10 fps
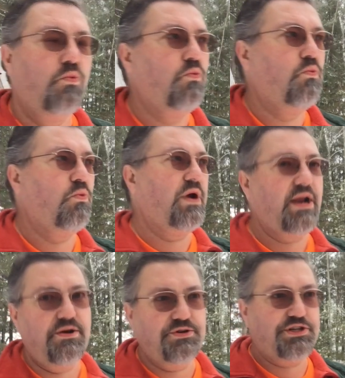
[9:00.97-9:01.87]

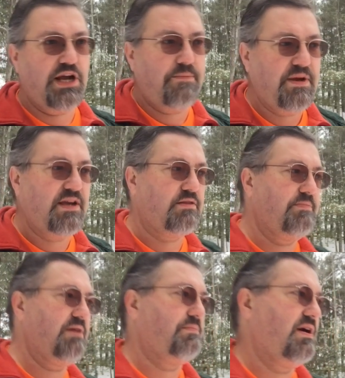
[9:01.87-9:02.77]
When I was shopping at the
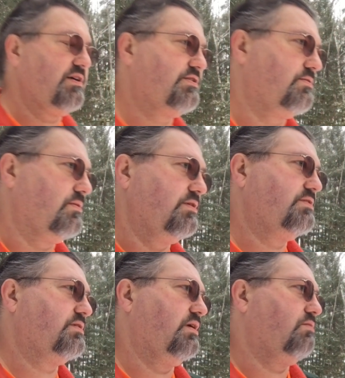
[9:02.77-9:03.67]
big box
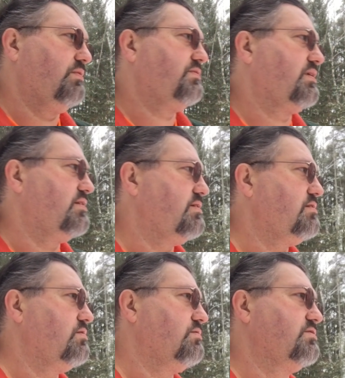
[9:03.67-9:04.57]
stores, one thing I
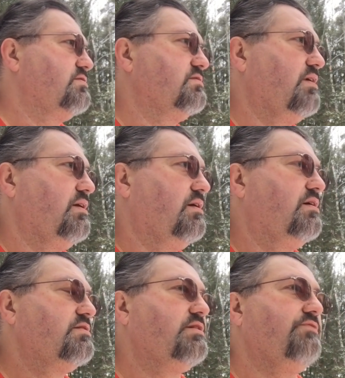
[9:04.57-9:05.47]
did notice is that
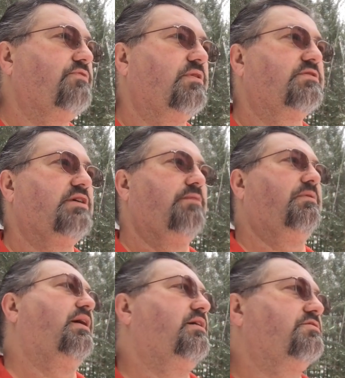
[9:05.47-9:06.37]
Husky, for
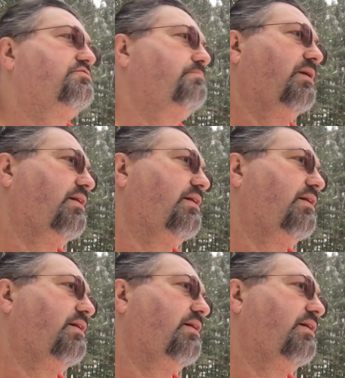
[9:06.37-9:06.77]
example, had a super